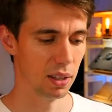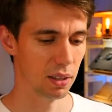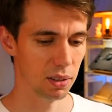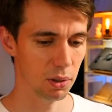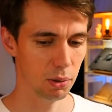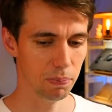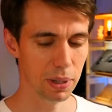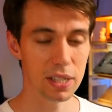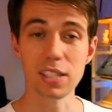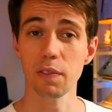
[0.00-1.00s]
you
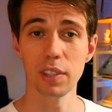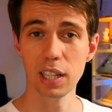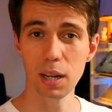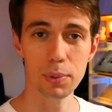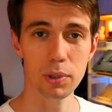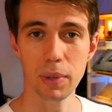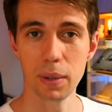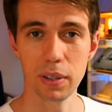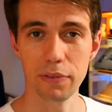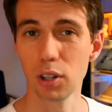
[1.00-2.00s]
picked something up, you
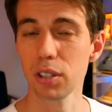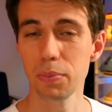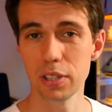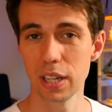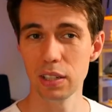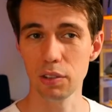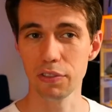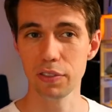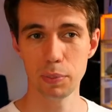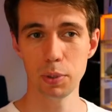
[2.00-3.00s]
maybe 40% or
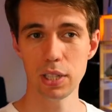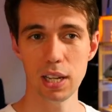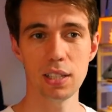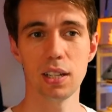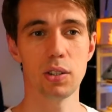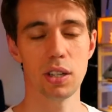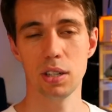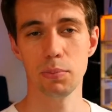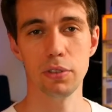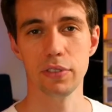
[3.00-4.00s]
50%, then you can
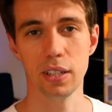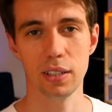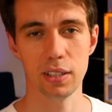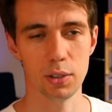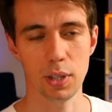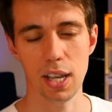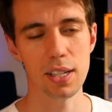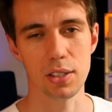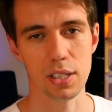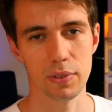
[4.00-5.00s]
improve that, I think, to
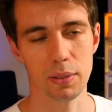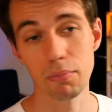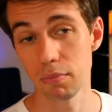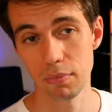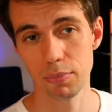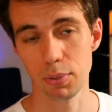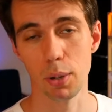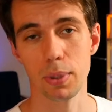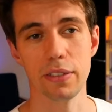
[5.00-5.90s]
80 or something, probably,